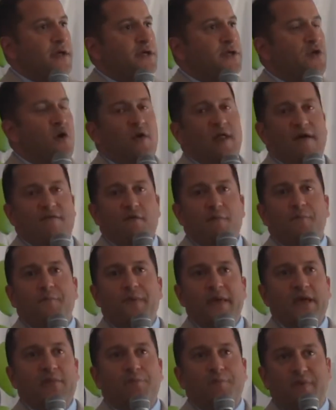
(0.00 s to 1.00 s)
You don't have a
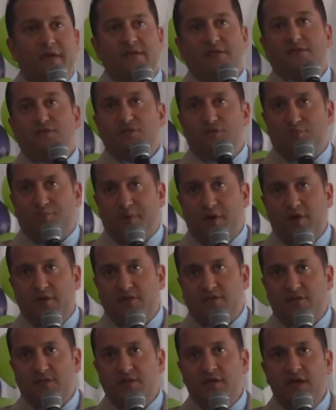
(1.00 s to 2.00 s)
big business
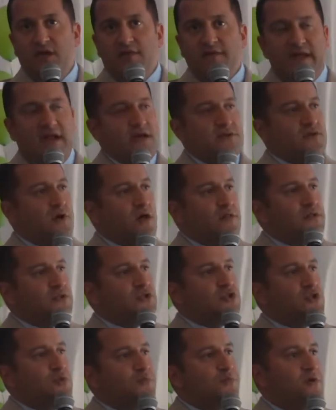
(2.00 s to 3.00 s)
person that has all
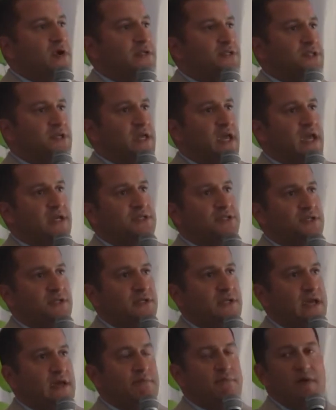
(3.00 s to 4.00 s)
this super
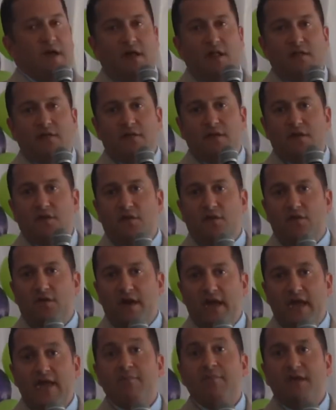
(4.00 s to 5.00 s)
education named Mel Gill
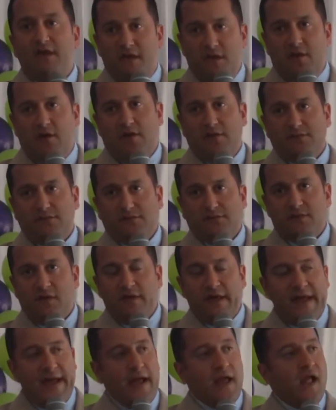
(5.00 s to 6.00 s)
or Amy Gill.
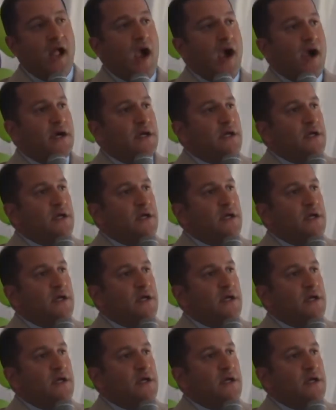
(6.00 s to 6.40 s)
Okay?